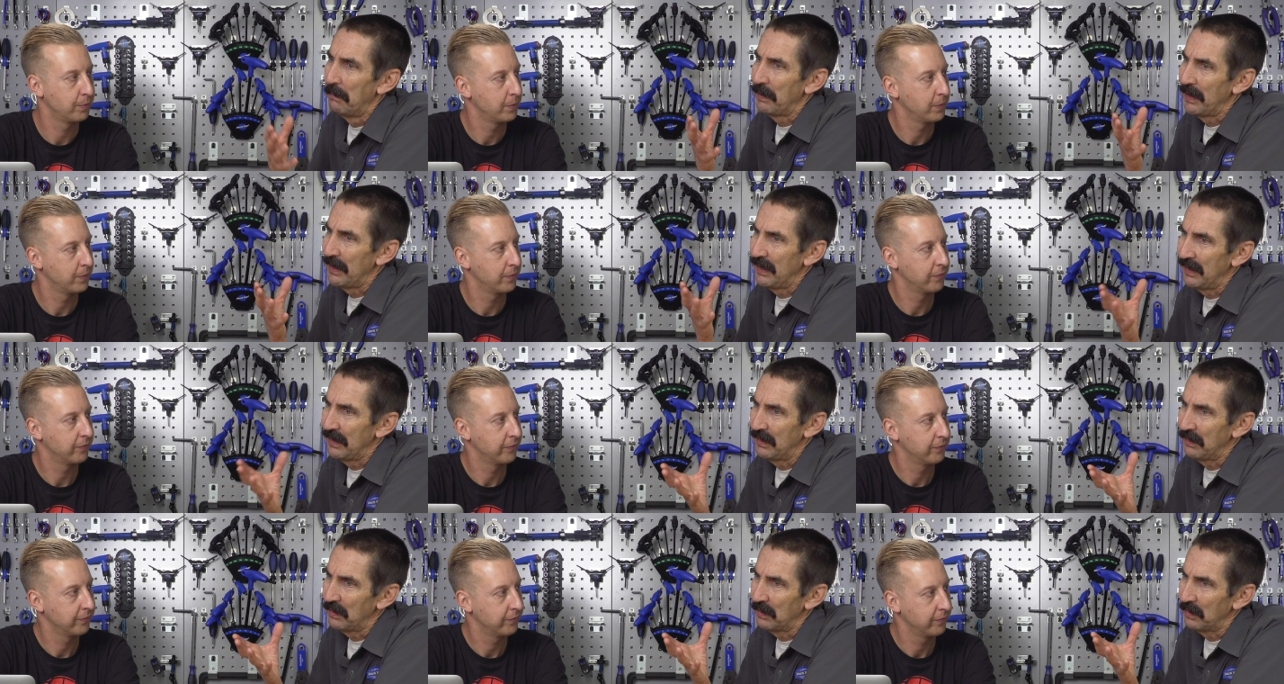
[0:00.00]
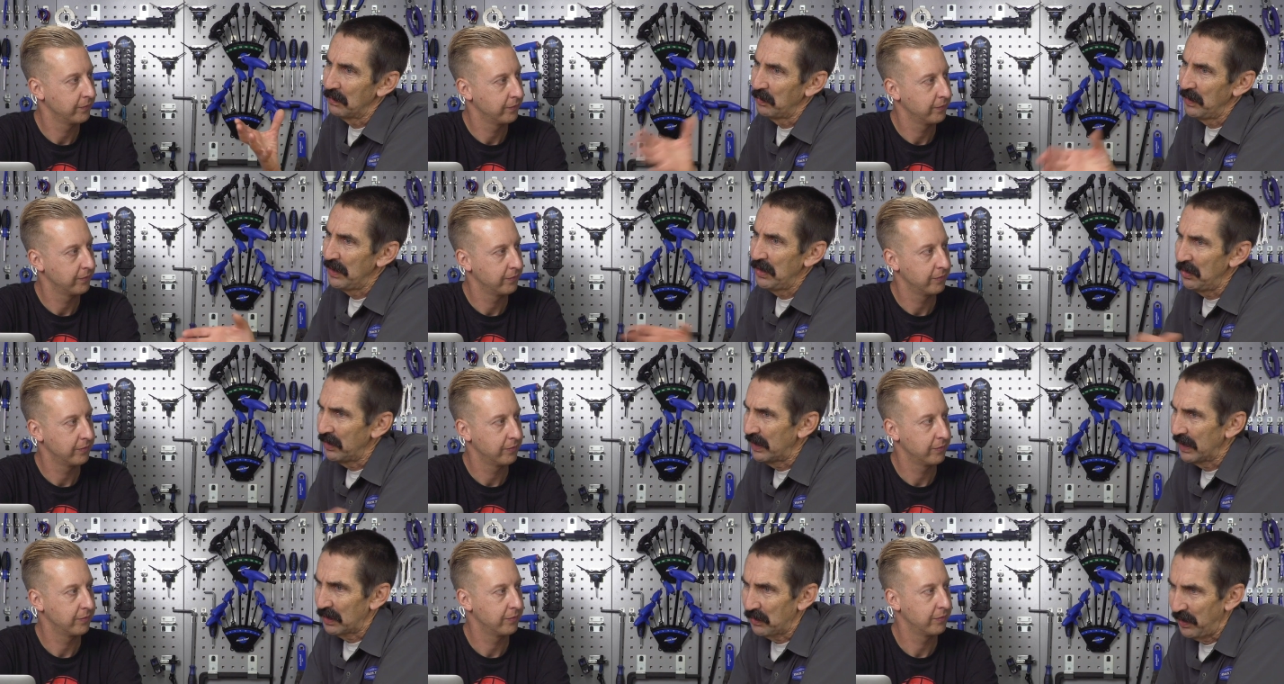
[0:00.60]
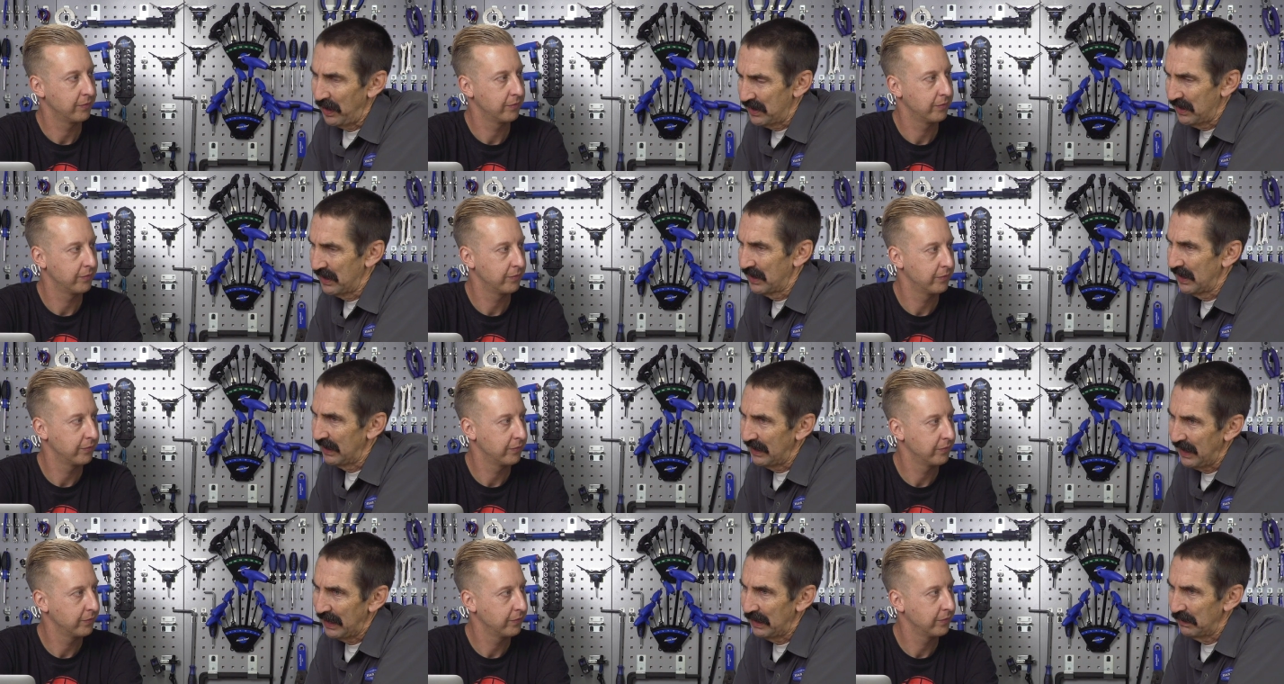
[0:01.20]
Speaker 1: But we do get
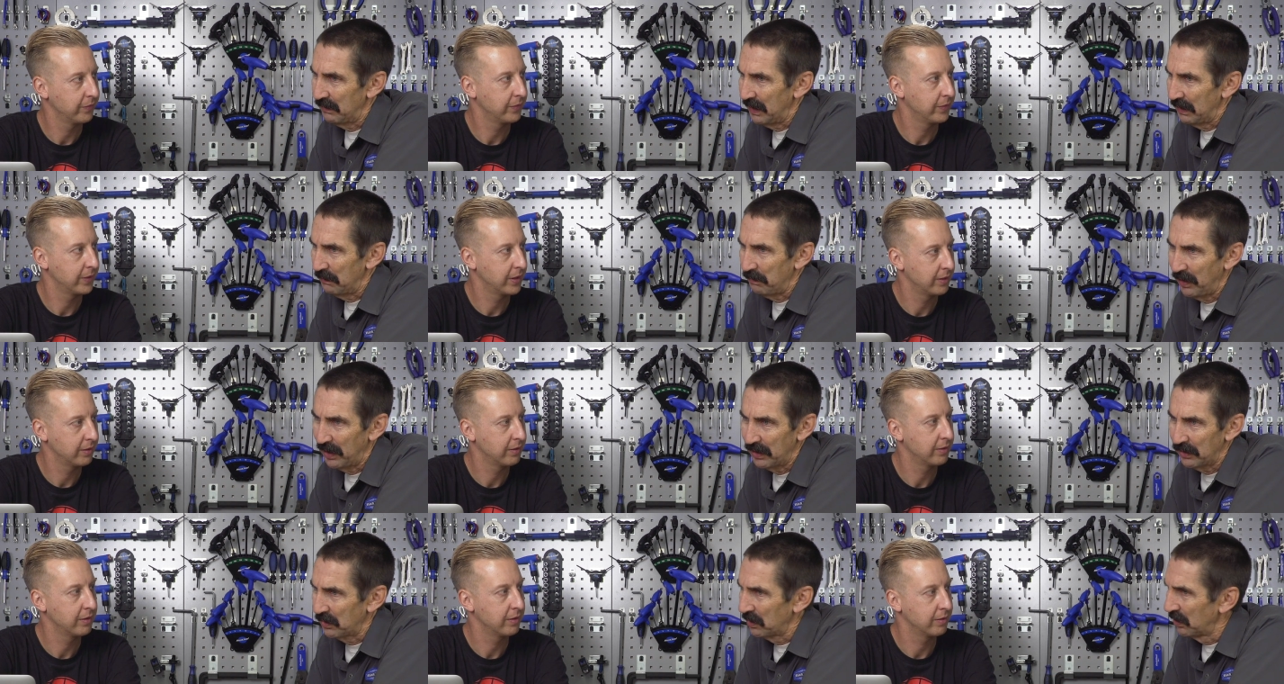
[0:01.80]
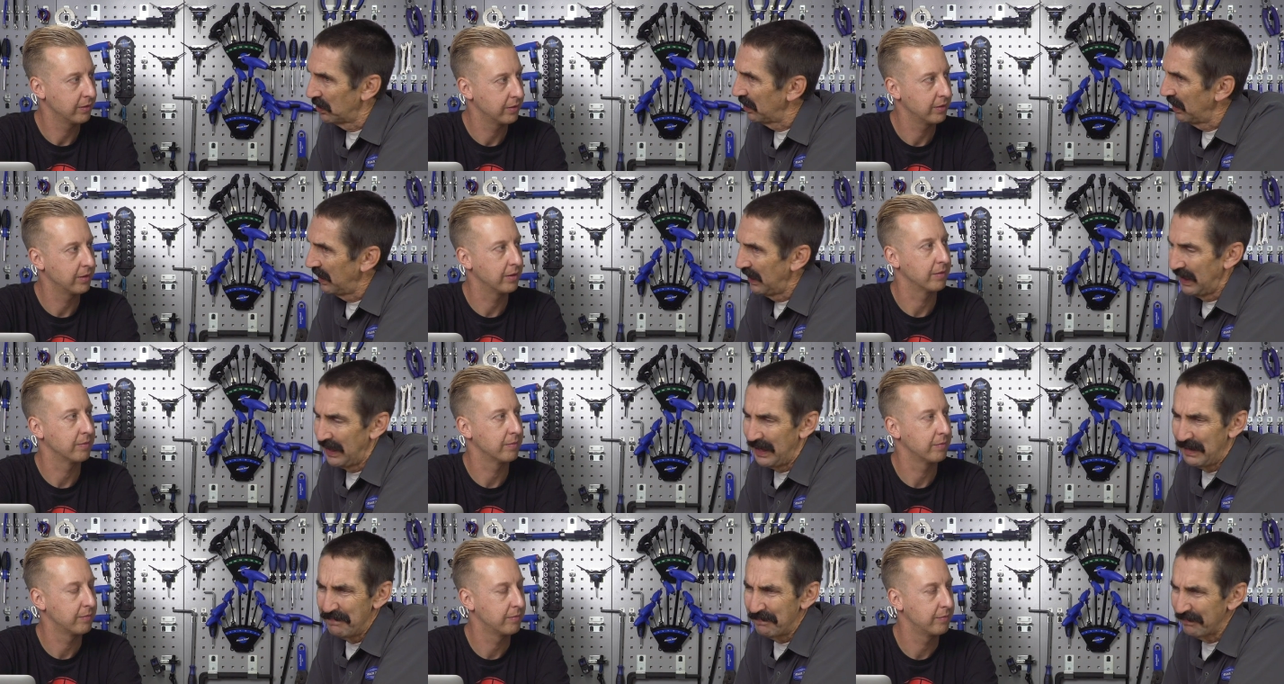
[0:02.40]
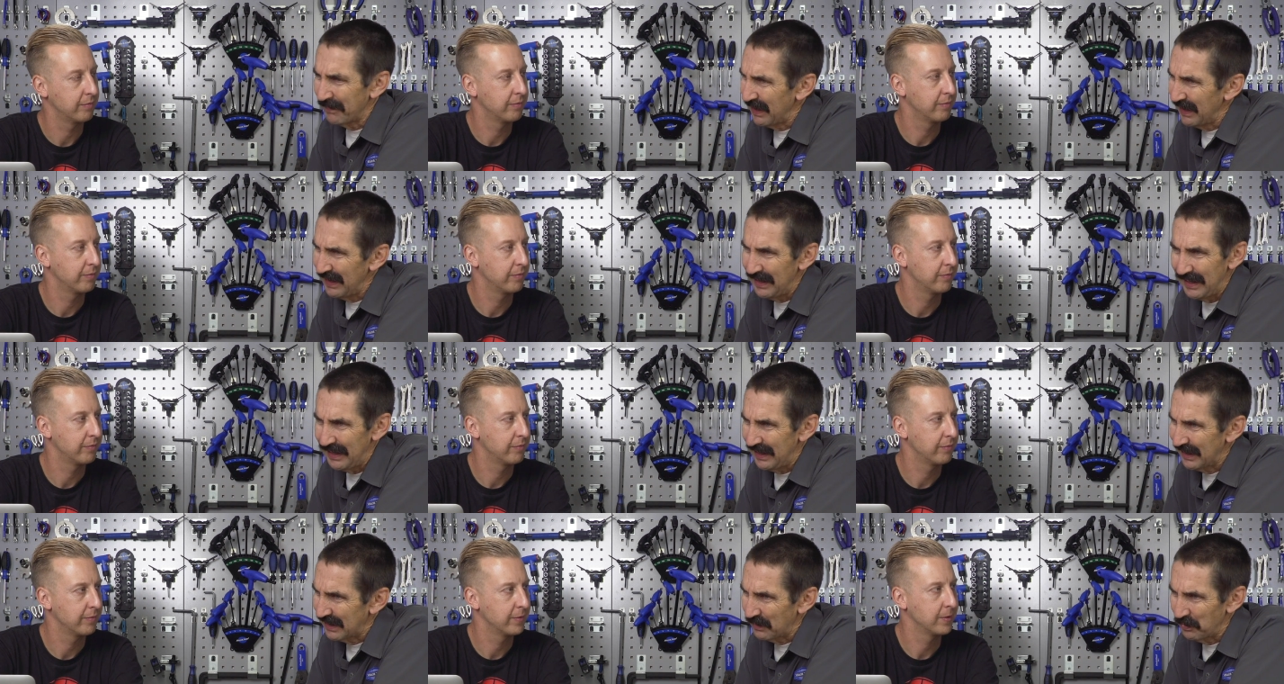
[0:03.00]
questions at that at Park Tool. Yeah
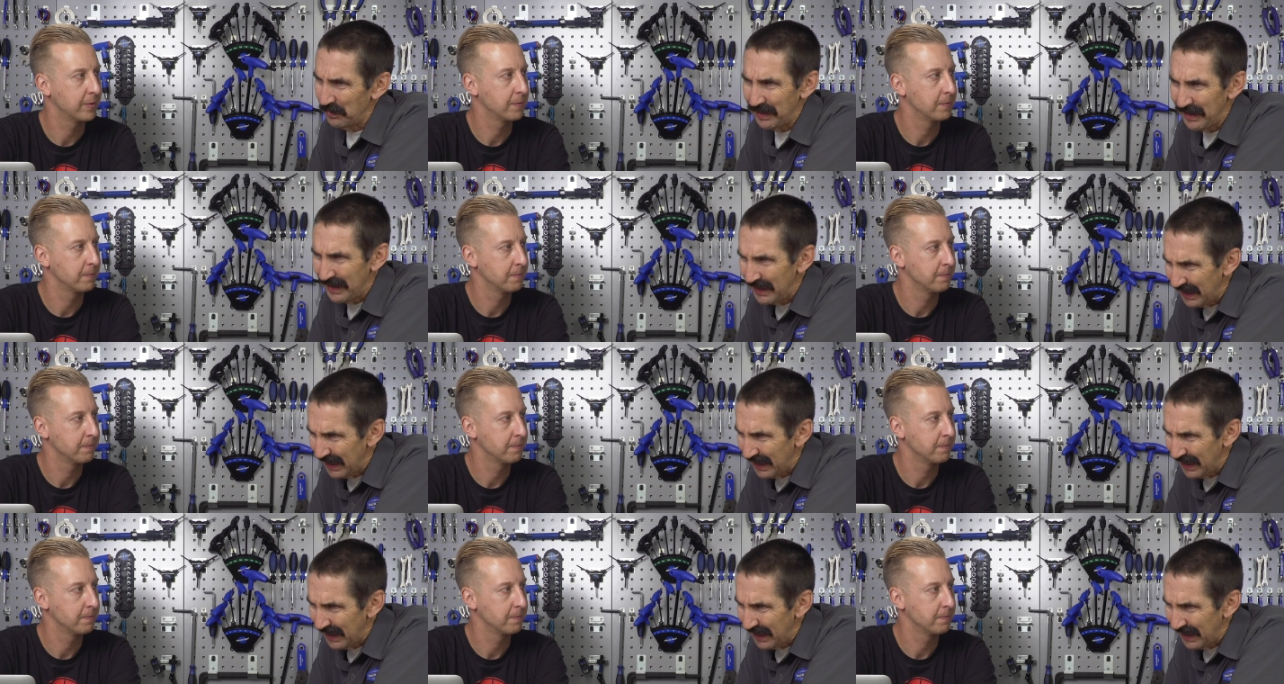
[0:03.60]
it's really